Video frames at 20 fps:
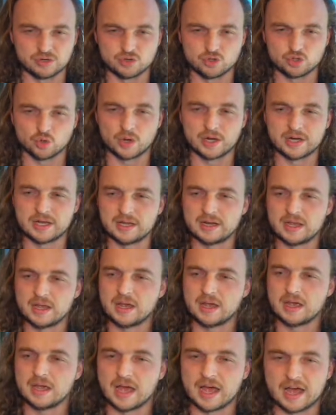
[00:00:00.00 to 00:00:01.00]
If you enjoyed
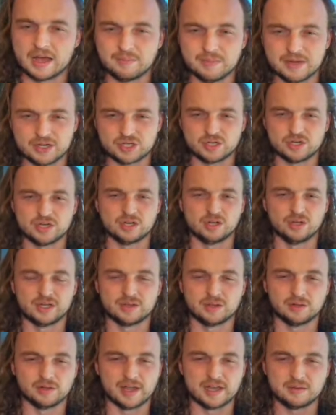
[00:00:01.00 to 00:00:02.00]
it, uh, make sure you
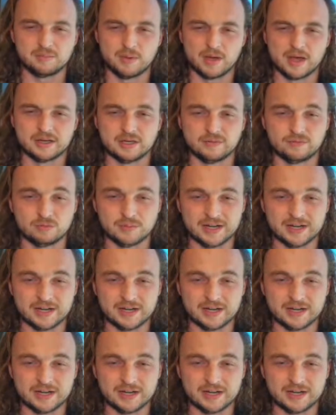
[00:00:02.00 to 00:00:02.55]
click the like button.